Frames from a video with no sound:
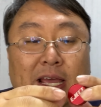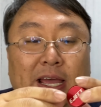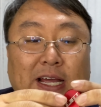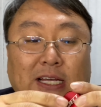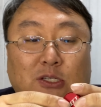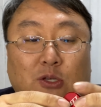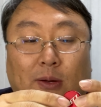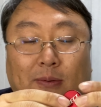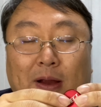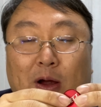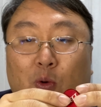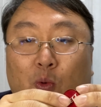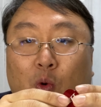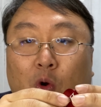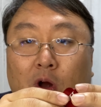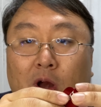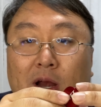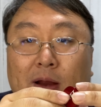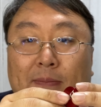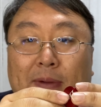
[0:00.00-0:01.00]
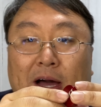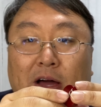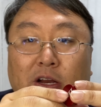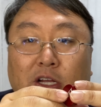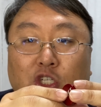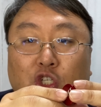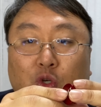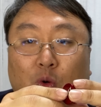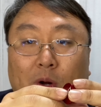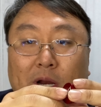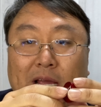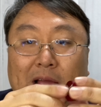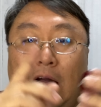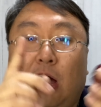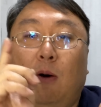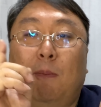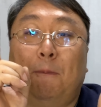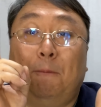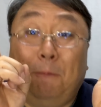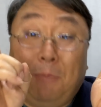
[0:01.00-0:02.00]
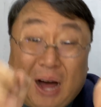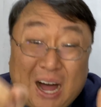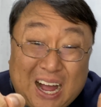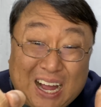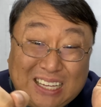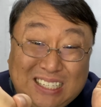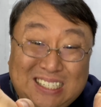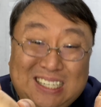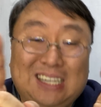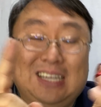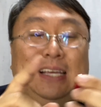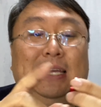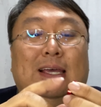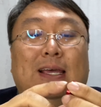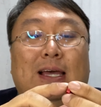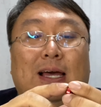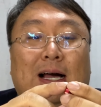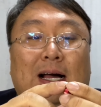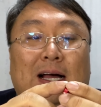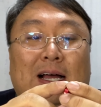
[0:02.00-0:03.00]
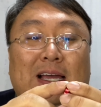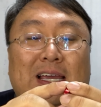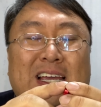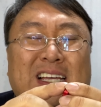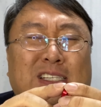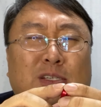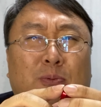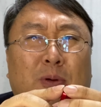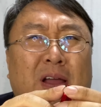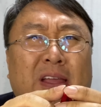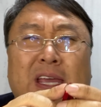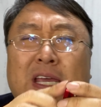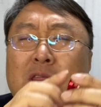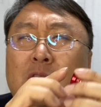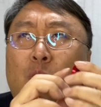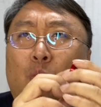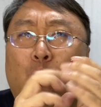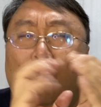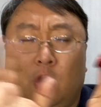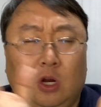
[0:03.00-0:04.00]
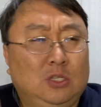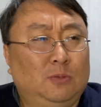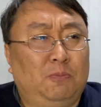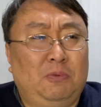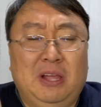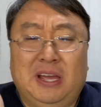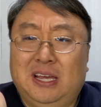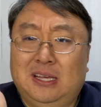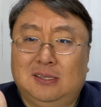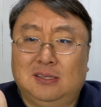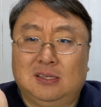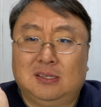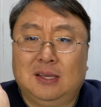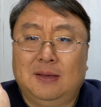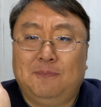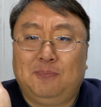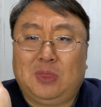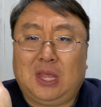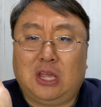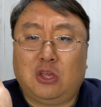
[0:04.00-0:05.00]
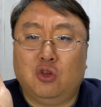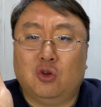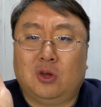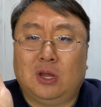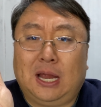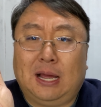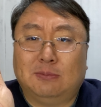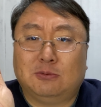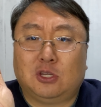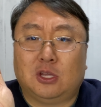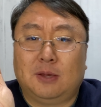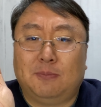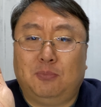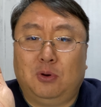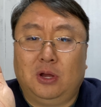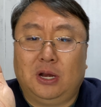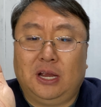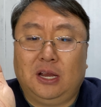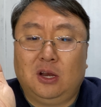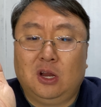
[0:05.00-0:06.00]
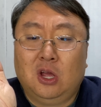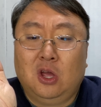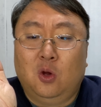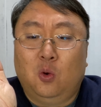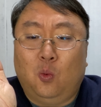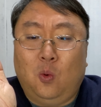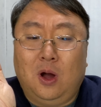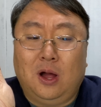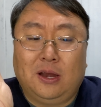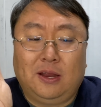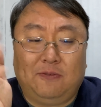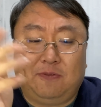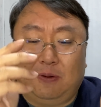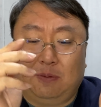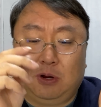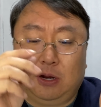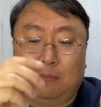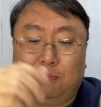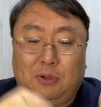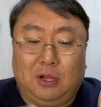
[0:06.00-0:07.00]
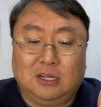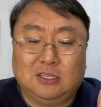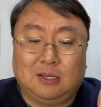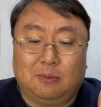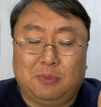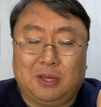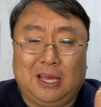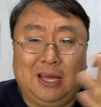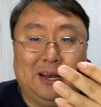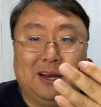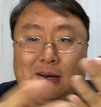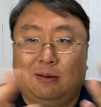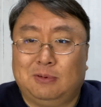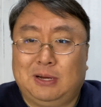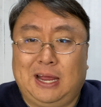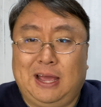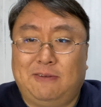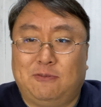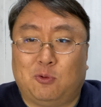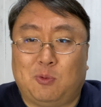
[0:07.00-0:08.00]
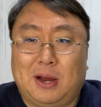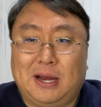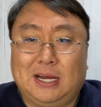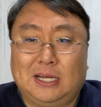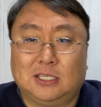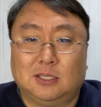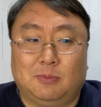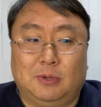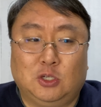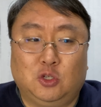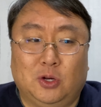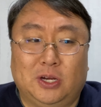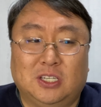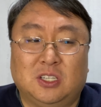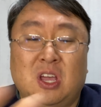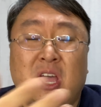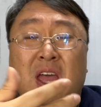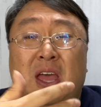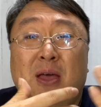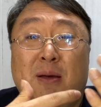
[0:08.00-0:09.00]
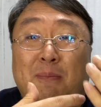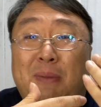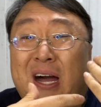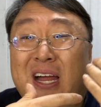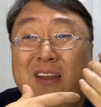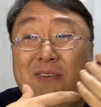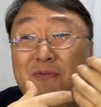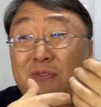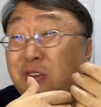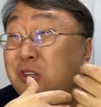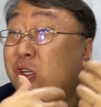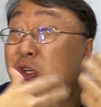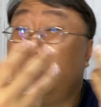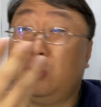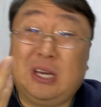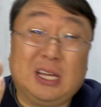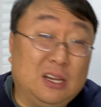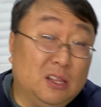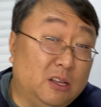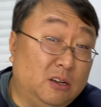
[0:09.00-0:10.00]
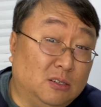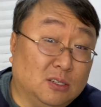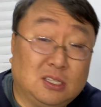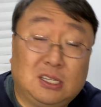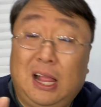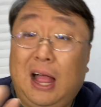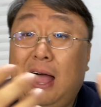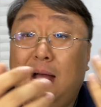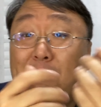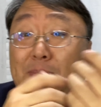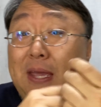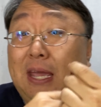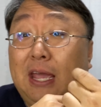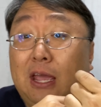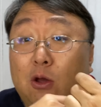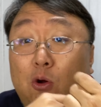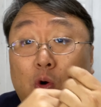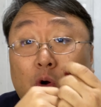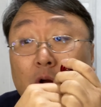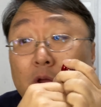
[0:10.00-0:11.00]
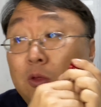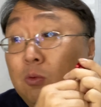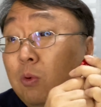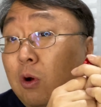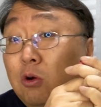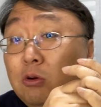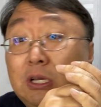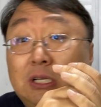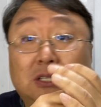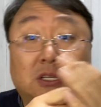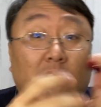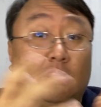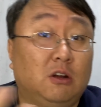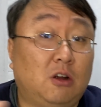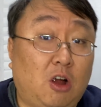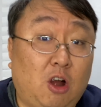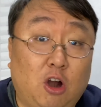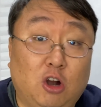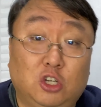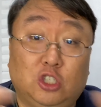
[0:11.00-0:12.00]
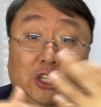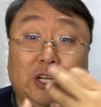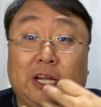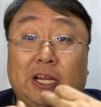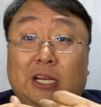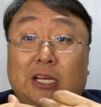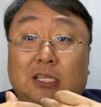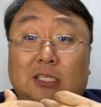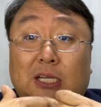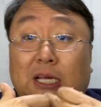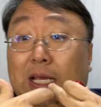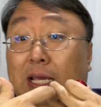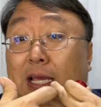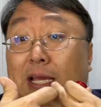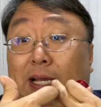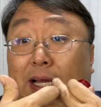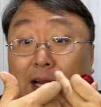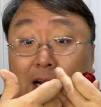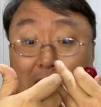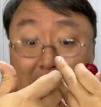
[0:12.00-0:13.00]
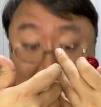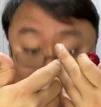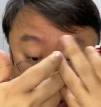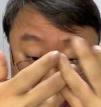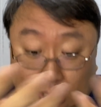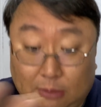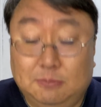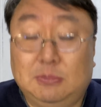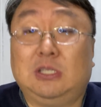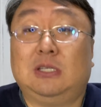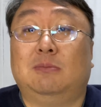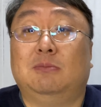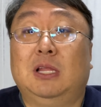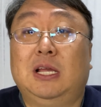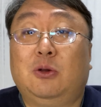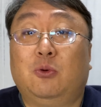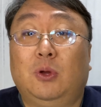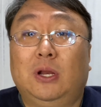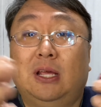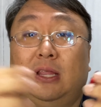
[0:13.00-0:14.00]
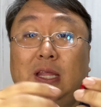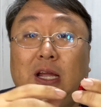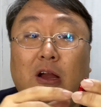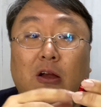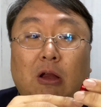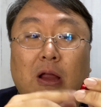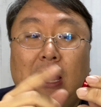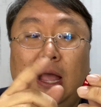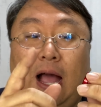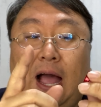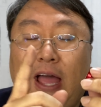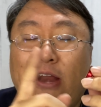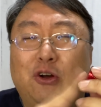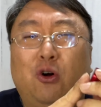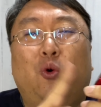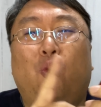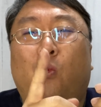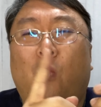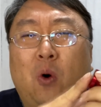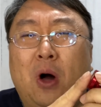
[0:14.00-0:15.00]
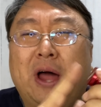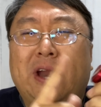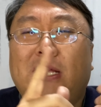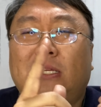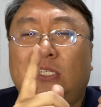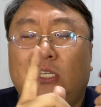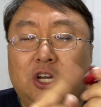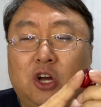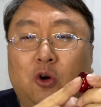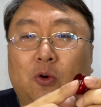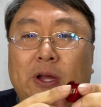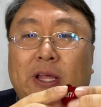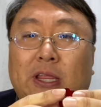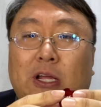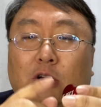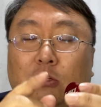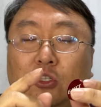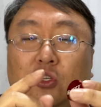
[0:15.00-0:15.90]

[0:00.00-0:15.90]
And so I'm not worried about it shorting out, but uh, it's probably in the worst place that you could absolutely put it one, if I'm going to plug something in it, I'm going to have it right next to my drinks. But if you do get a little sloppy or the road gets a little harsh and it kind of dumps some liquid in there, I don't want it to go in there.